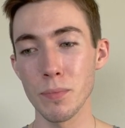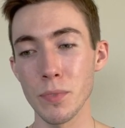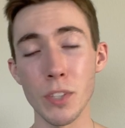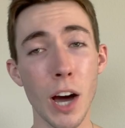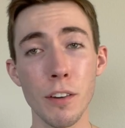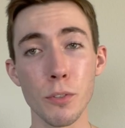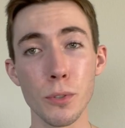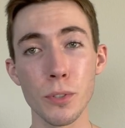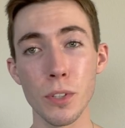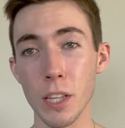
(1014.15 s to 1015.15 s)

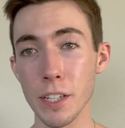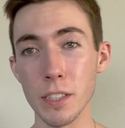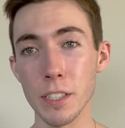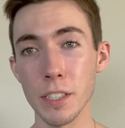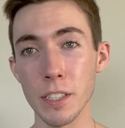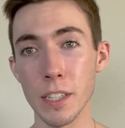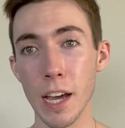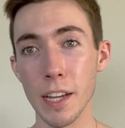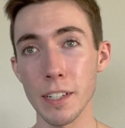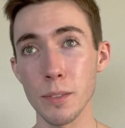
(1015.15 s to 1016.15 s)
novels lately
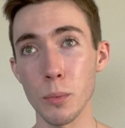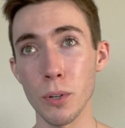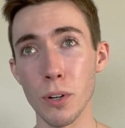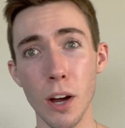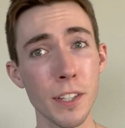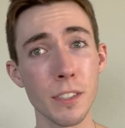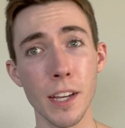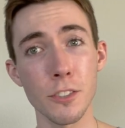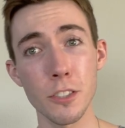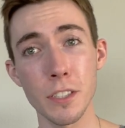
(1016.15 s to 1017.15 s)
that were
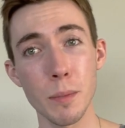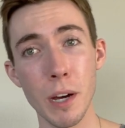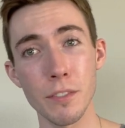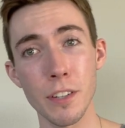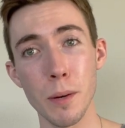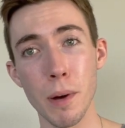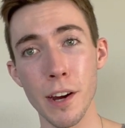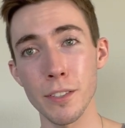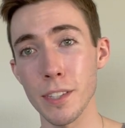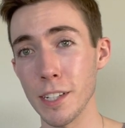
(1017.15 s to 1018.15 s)
unintentionally about
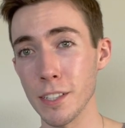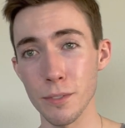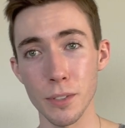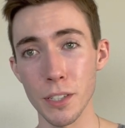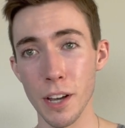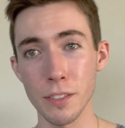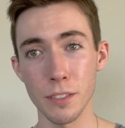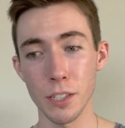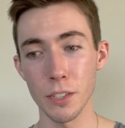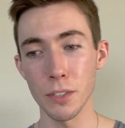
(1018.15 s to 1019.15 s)
vampires that I didn't realize
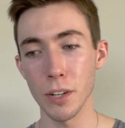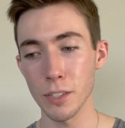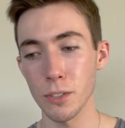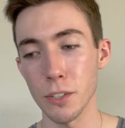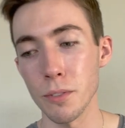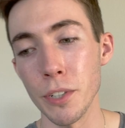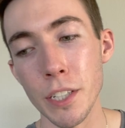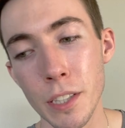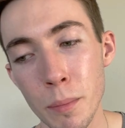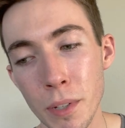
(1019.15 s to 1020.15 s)
until I started
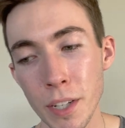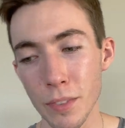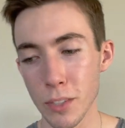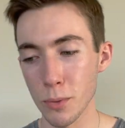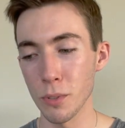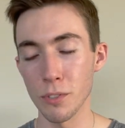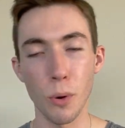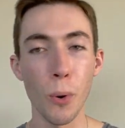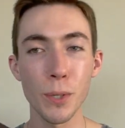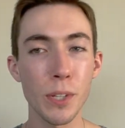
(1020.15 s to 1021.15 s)
reading them. This one, of
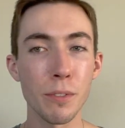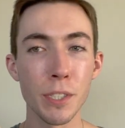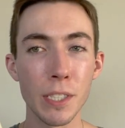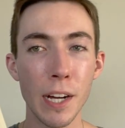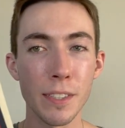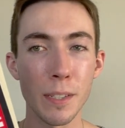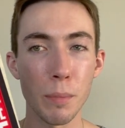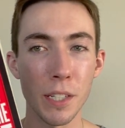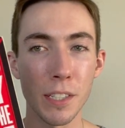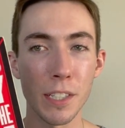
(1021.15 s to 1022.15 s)
course, I realized in
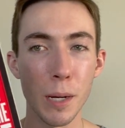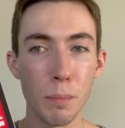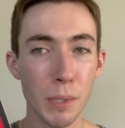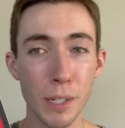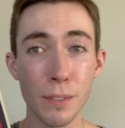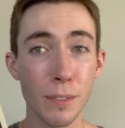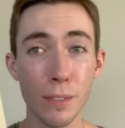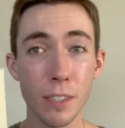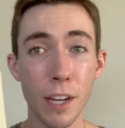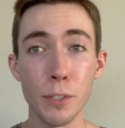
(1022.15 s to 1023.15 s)
picking it up because
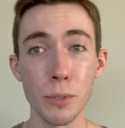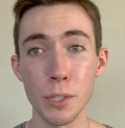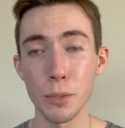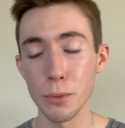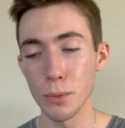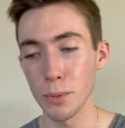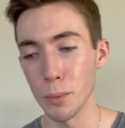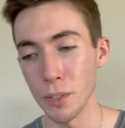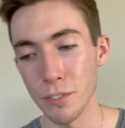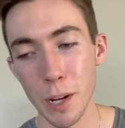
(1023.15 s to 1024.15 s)
the title includes the
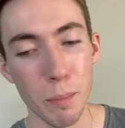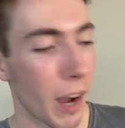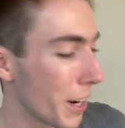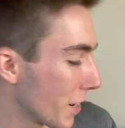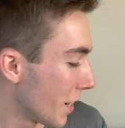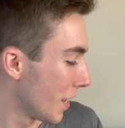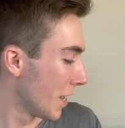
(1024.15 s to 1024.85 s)
word vampire.